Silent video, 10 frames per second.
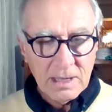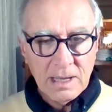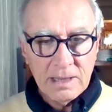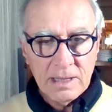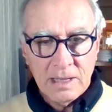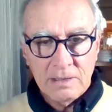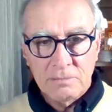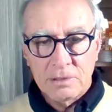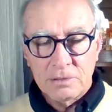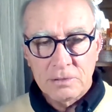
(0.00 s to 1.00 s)
And then
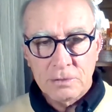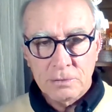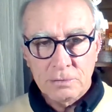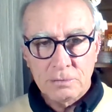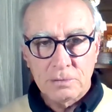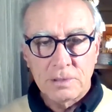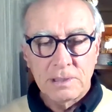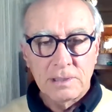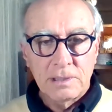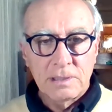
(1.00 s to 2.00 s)
we'll do
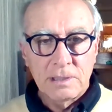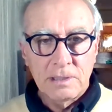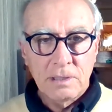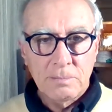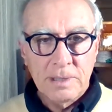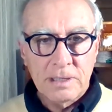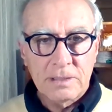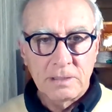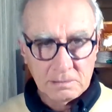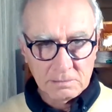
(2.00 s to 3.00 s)
a little bit,
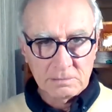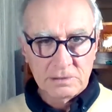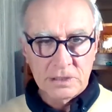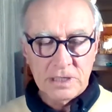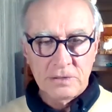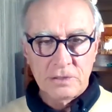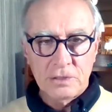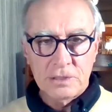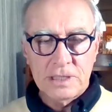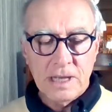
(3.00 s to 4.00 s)
just
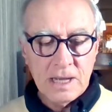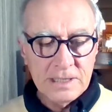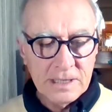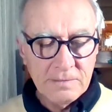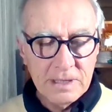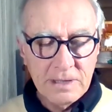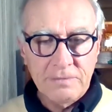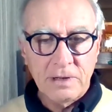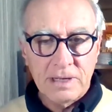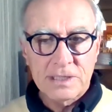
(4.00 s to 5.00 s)
introduce the idea of the
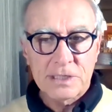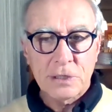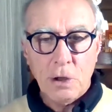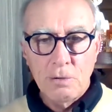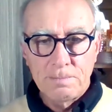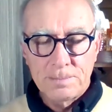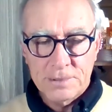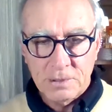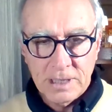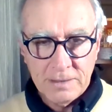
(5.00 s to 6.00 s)
different scopes
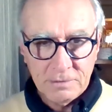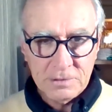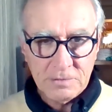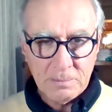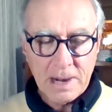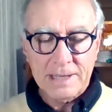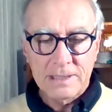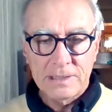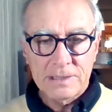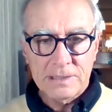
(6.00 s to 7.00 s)
or levels of
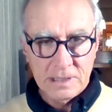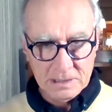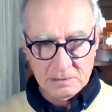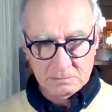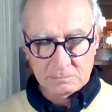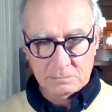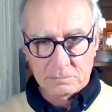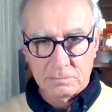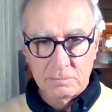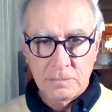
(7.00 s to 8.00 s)
practice that
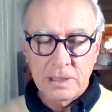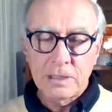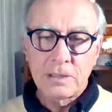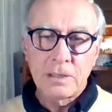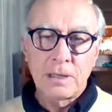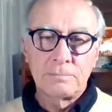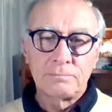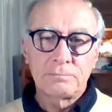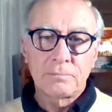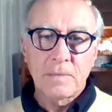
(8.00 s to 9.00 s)
we
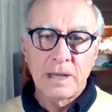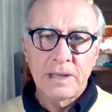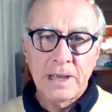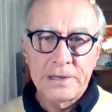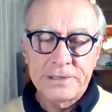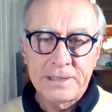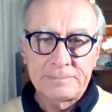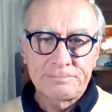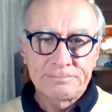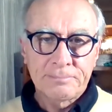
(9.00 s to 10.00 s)
can engage in.